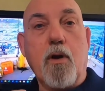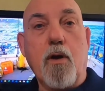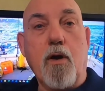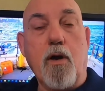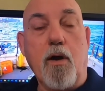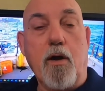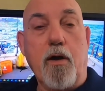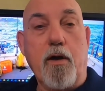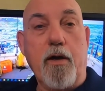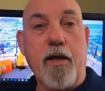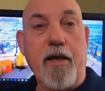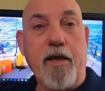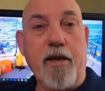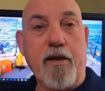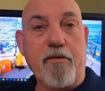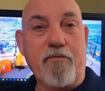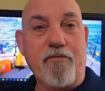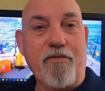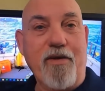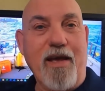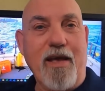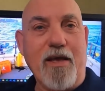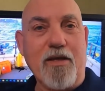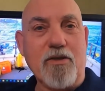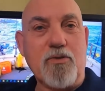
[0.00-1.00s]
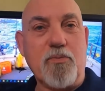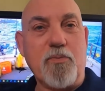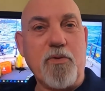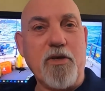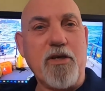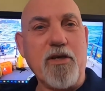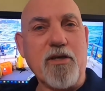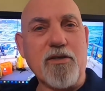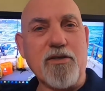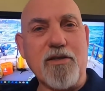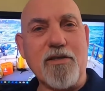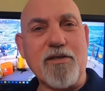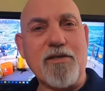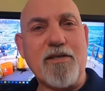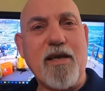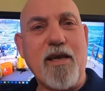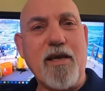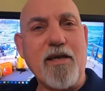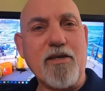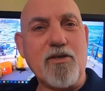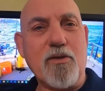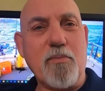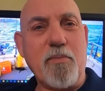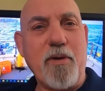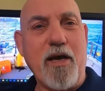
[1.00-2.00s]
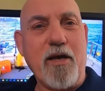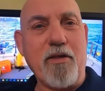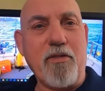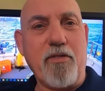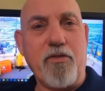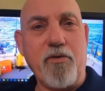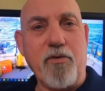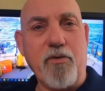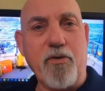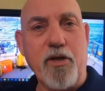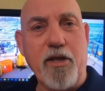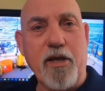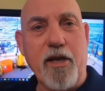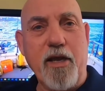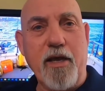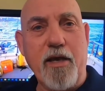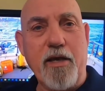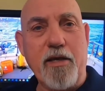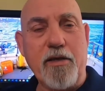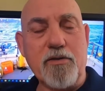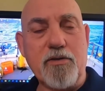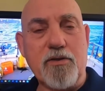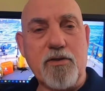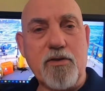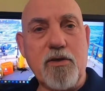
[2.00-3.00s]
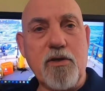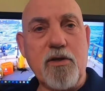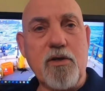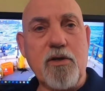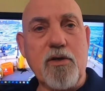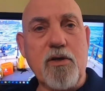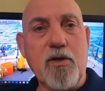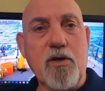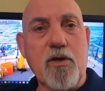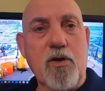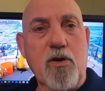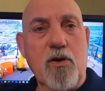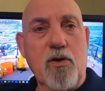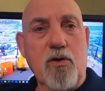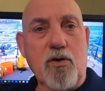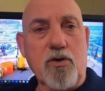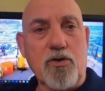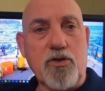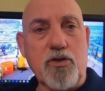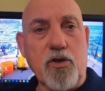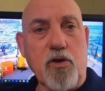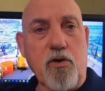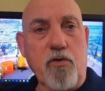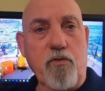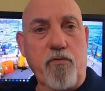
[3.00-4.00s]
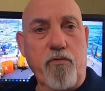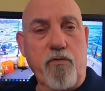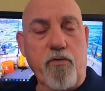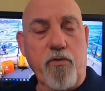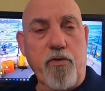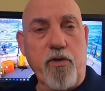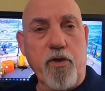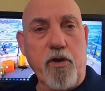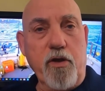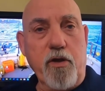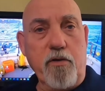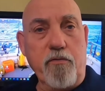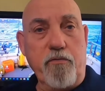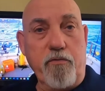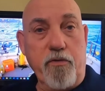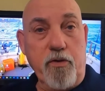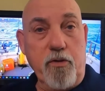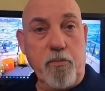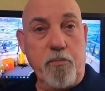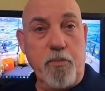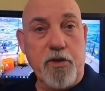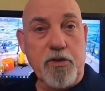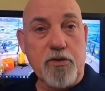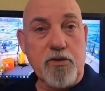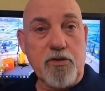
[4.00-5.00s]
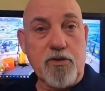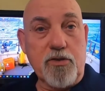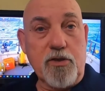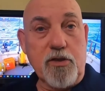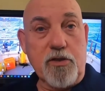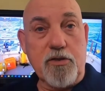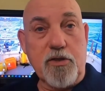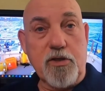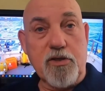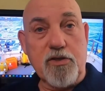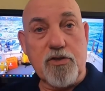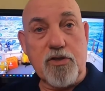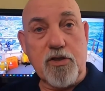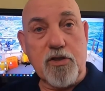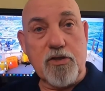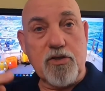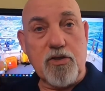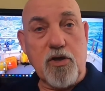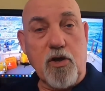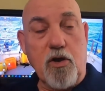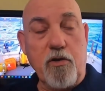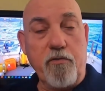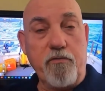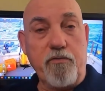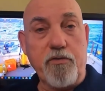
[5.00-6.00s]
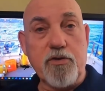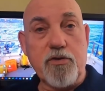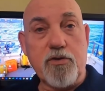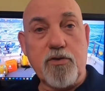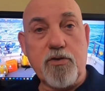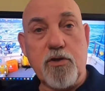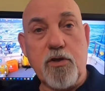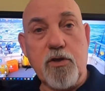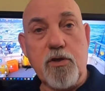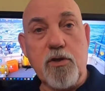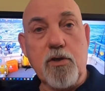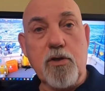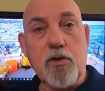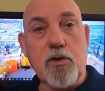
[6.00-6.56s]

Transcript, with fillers: uh, in advance because it takes about 30 days or so for the Philippine Statistics Office